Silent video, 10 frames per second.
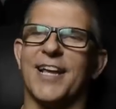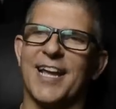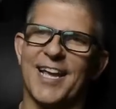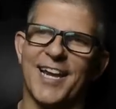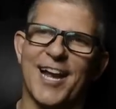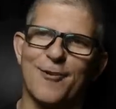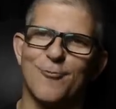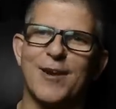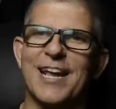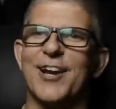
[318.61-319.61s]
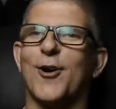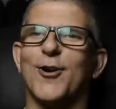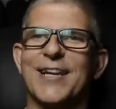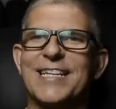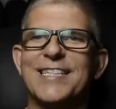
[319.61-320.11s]
and I ran
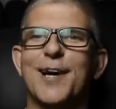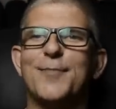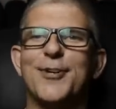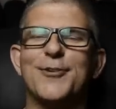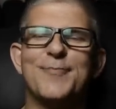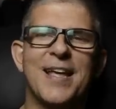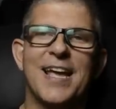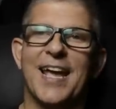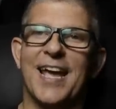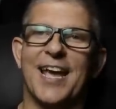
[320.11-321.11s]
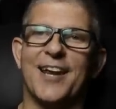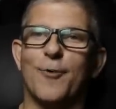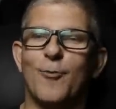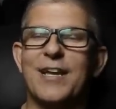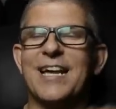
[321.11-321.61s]
REW and
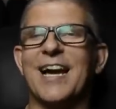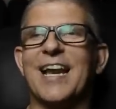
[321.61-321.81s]
we got